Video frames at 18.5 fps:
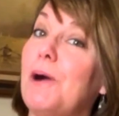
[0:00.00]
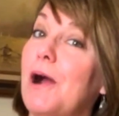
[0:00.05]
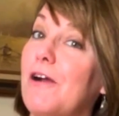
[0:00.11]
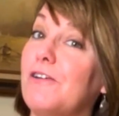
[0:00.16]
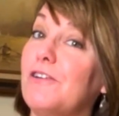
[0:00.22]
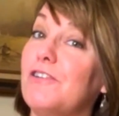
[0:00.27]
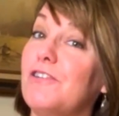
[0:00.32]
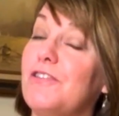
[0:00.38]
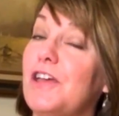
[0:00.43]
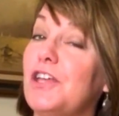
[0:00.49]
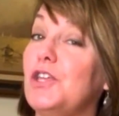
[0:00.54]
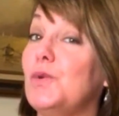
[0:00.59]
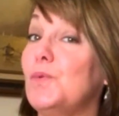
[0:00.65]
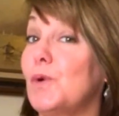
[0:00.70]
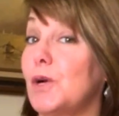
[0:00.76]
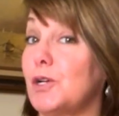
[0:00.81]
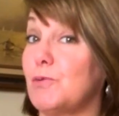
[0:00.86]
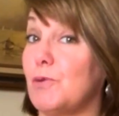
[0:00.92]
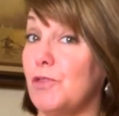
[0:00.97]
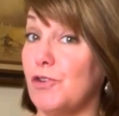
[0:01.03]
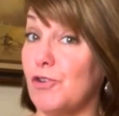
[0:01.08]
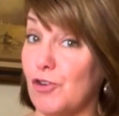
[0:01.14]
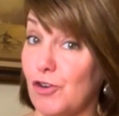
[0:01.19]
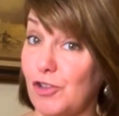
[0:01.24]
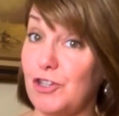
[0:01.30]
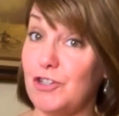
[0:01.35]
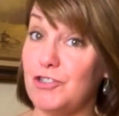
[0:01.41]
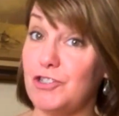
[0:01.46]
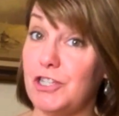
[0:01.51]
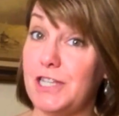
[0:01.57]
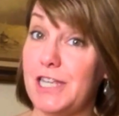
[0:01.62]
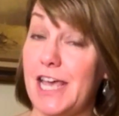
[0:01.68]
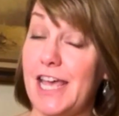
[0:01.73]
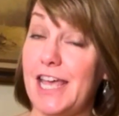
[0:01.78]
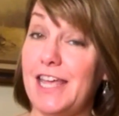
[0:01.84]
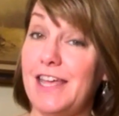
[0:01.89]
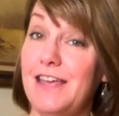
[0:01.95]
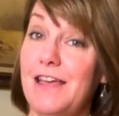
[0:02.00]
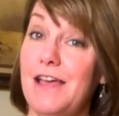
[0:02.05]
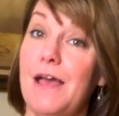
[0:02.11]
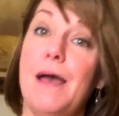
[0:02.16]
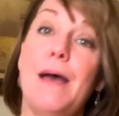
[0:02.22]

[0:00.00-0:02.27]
partner that you worked with earlier today,